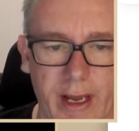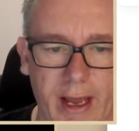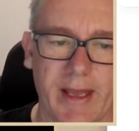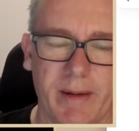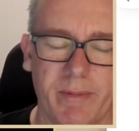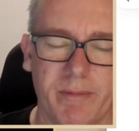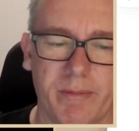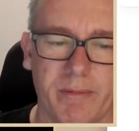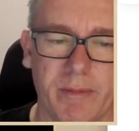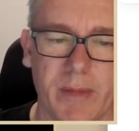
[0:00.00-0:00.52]

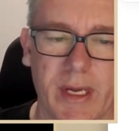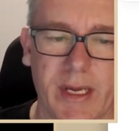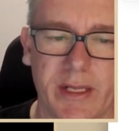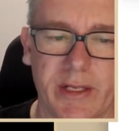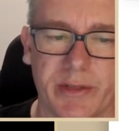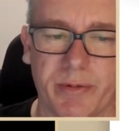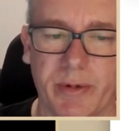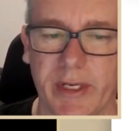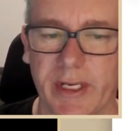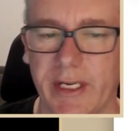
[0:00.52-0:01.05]
That
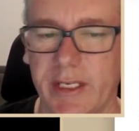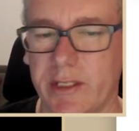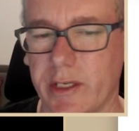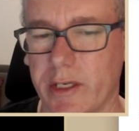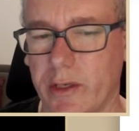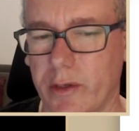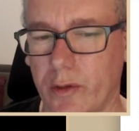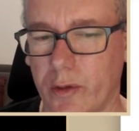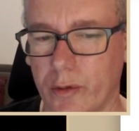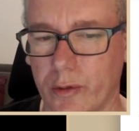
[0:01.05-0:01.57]
means we need
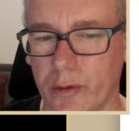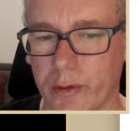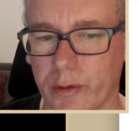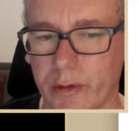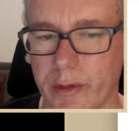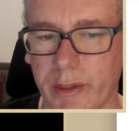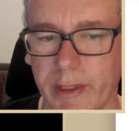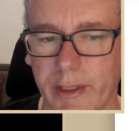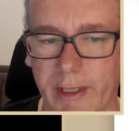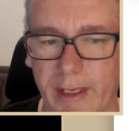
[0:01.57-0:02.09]
to look
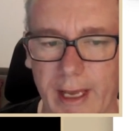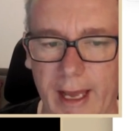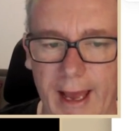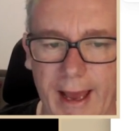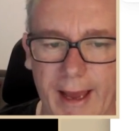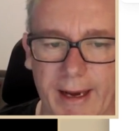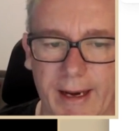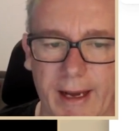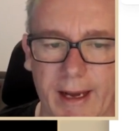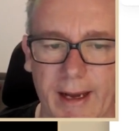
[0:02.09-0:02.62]

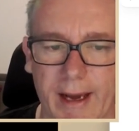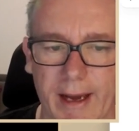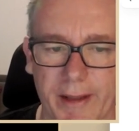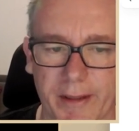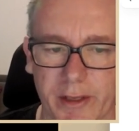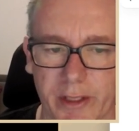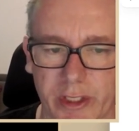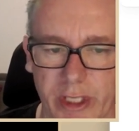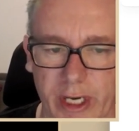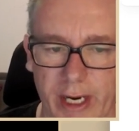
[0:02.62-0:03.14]
at
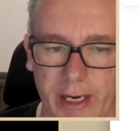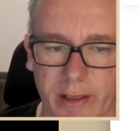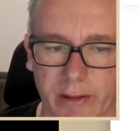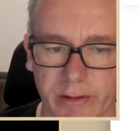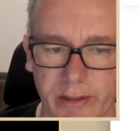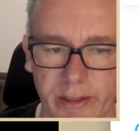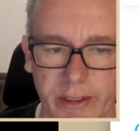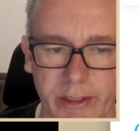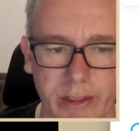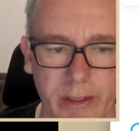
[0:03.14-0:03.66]
other
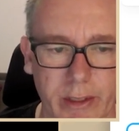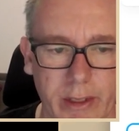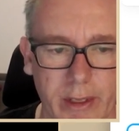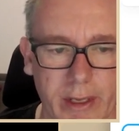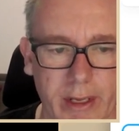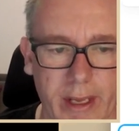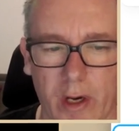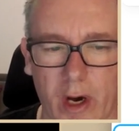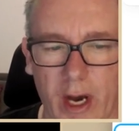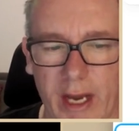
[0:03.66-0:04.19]
channels.
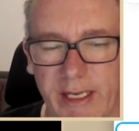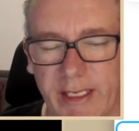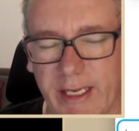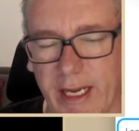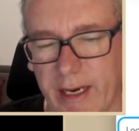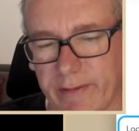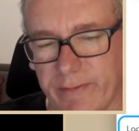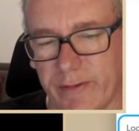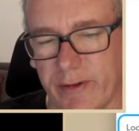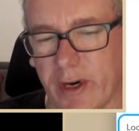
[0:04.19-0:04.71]

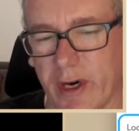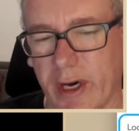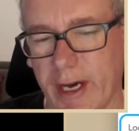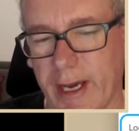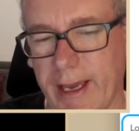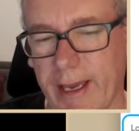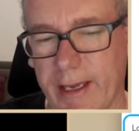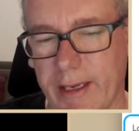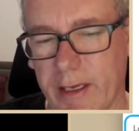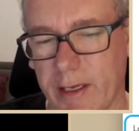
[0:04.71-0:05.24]

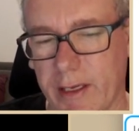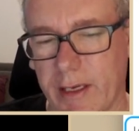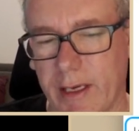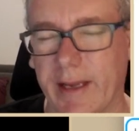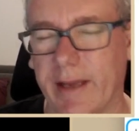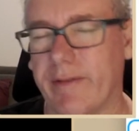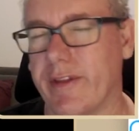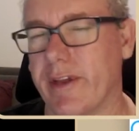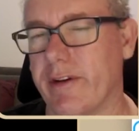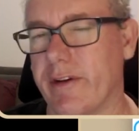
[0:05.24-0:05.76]
Identify
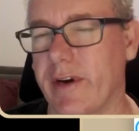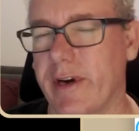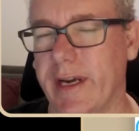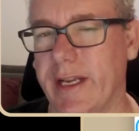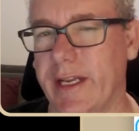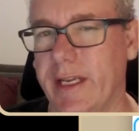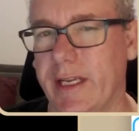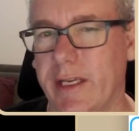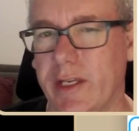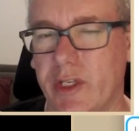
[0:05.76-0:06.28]
if there are
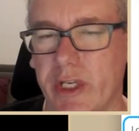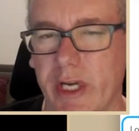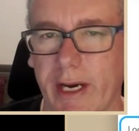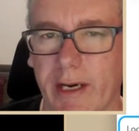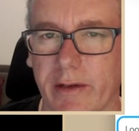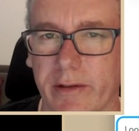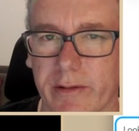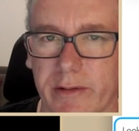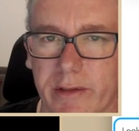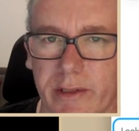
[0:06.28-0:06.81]
any
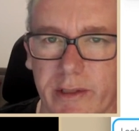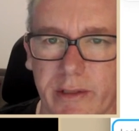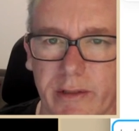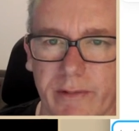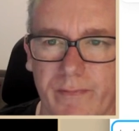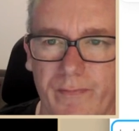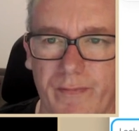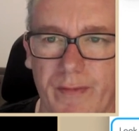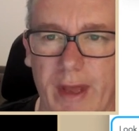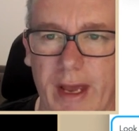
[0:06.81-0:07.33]
channels
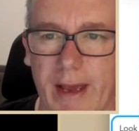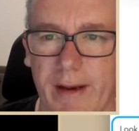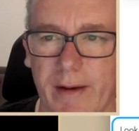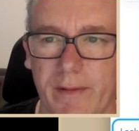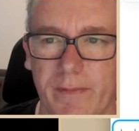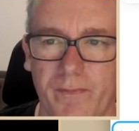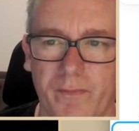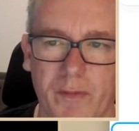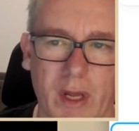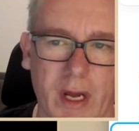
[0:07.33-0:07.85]
that
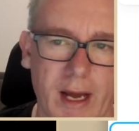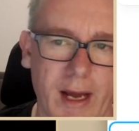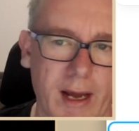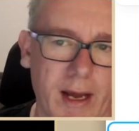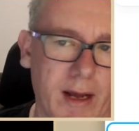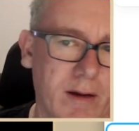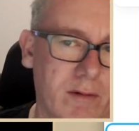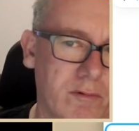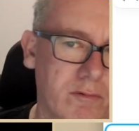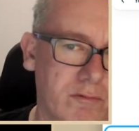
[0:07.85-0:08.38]

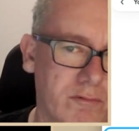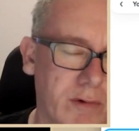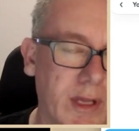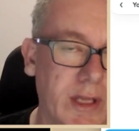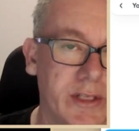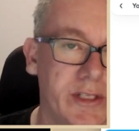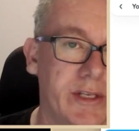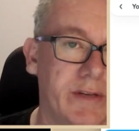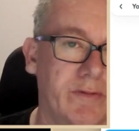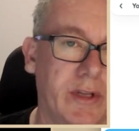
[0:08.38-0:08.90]
are
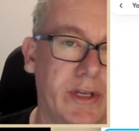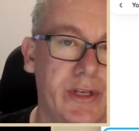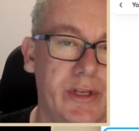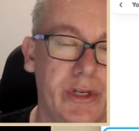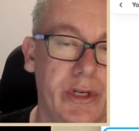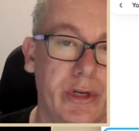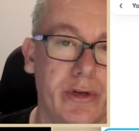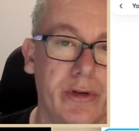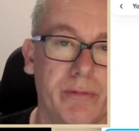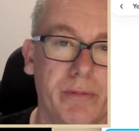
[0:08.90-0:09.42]
relatively
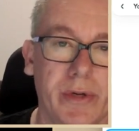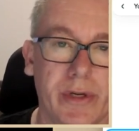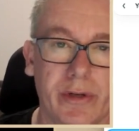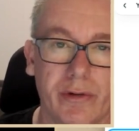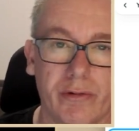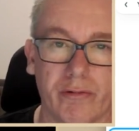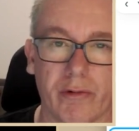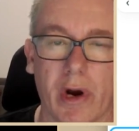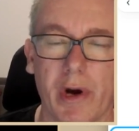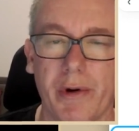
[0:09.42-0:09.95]
new but
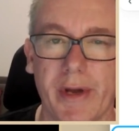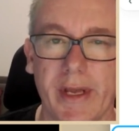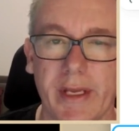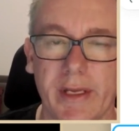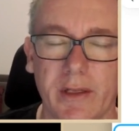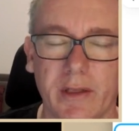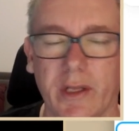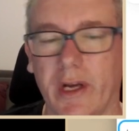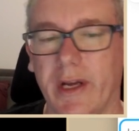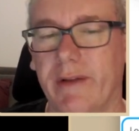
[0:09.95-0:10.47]
growing,
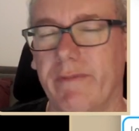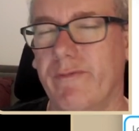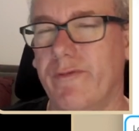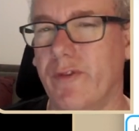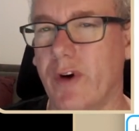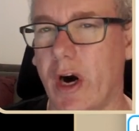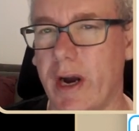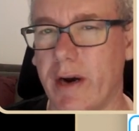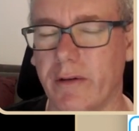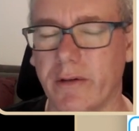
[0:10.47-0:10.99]
like
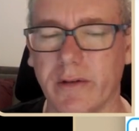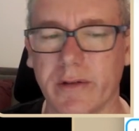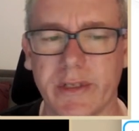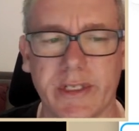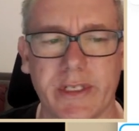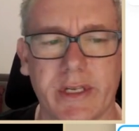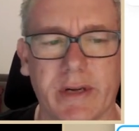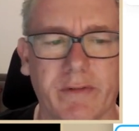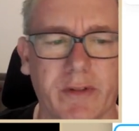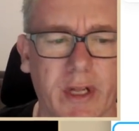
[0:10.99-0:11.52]
viral,
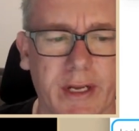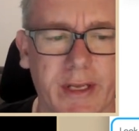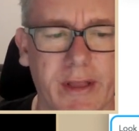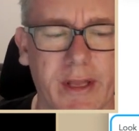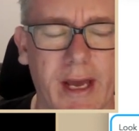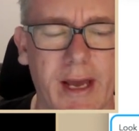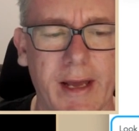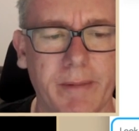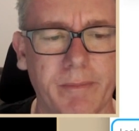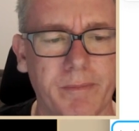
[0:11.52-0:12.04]
stuff like
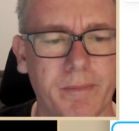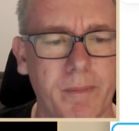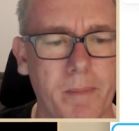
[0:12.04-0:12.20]
that.